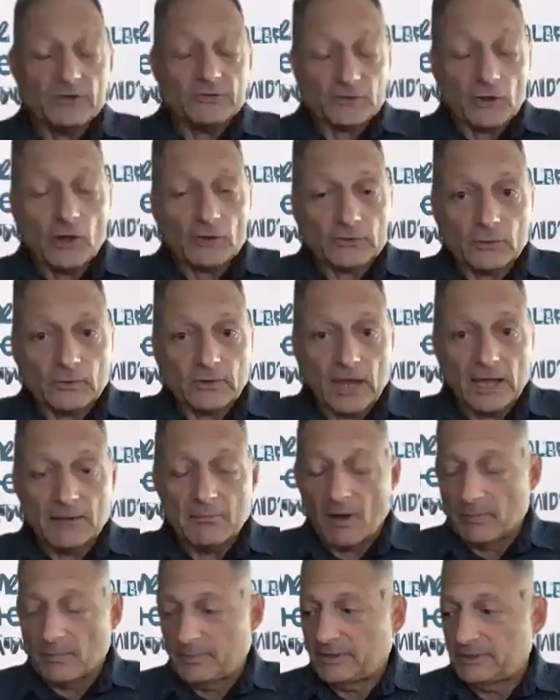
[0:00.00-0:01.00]
this also
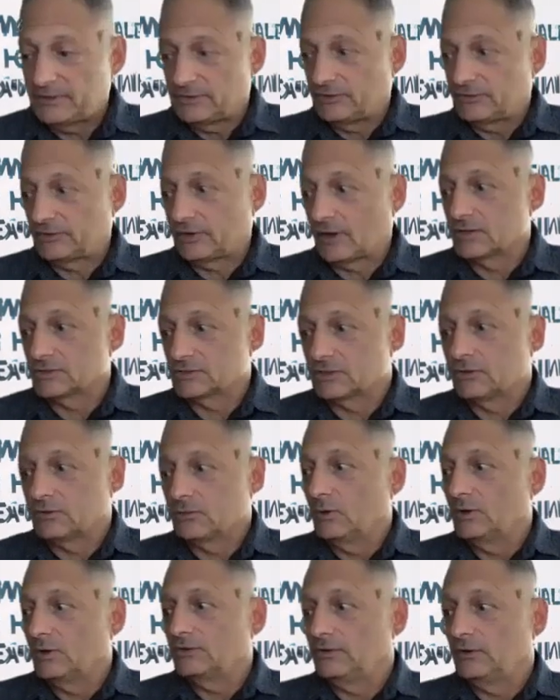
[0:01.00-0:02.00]
came up in
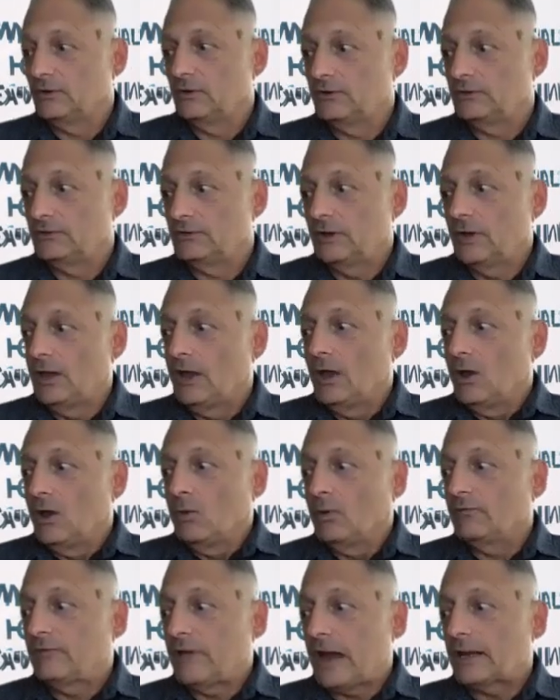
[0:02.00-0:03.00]
discussion, which is,
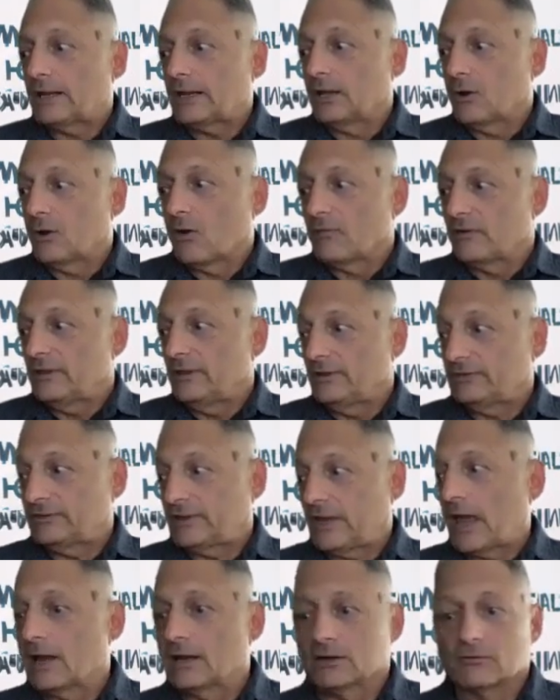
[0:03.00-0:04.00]
we've got to get over this
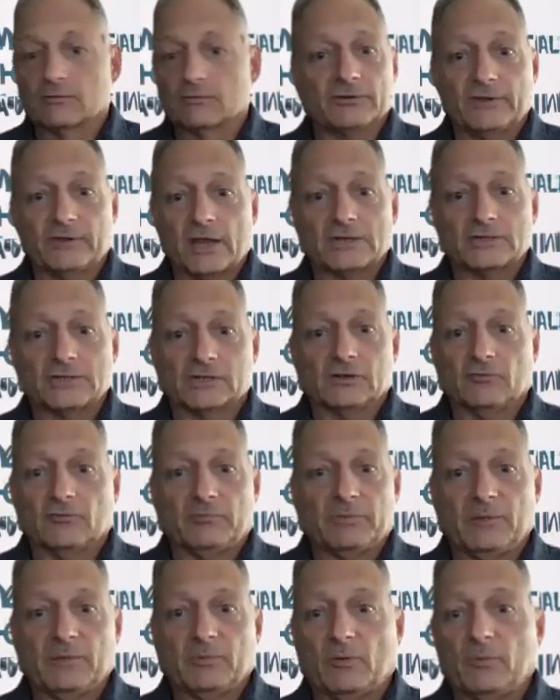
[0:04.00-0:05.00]
categorization
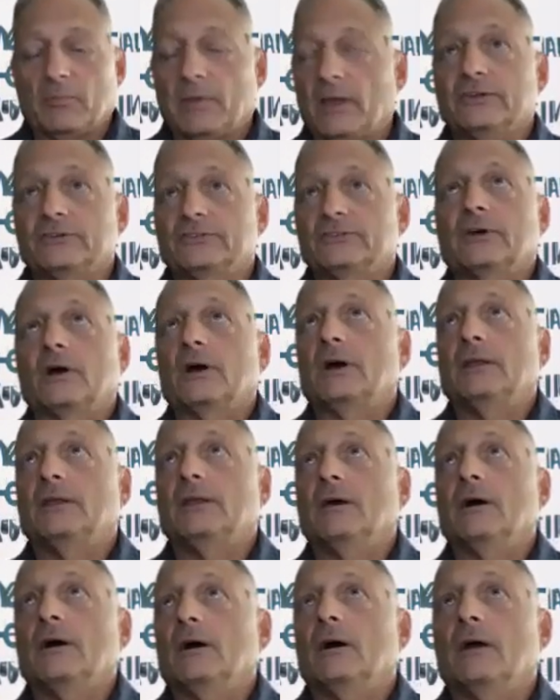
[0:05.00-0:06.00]
of people based
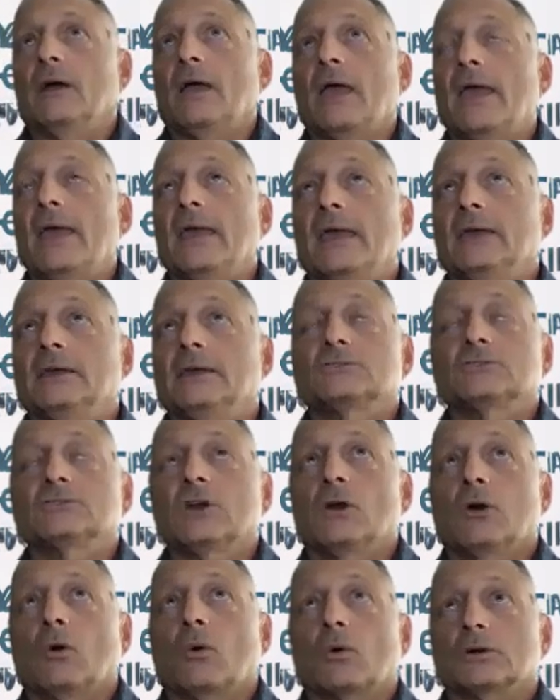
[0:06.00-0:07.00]
on age
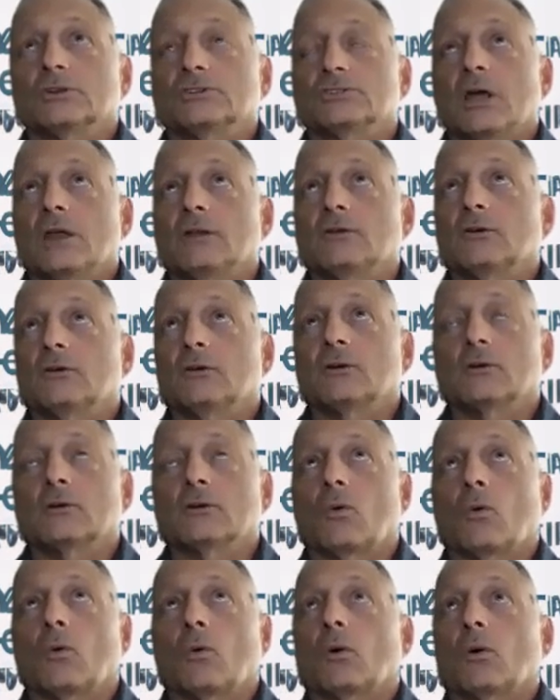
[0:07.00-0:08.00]
or
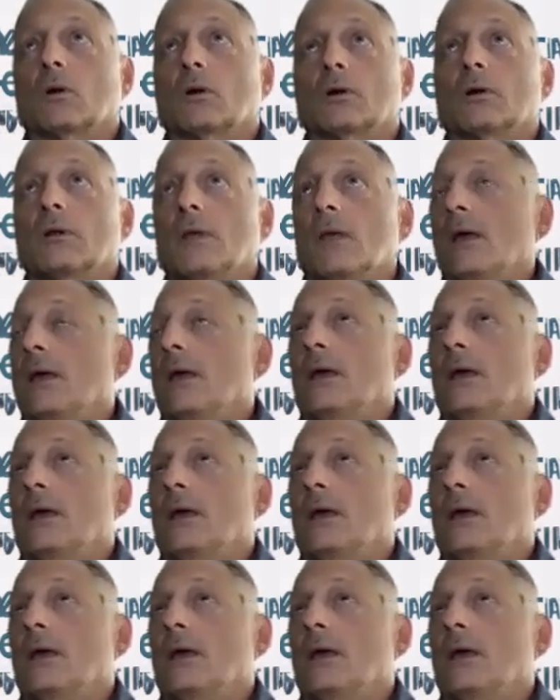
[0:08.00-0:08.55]
gender or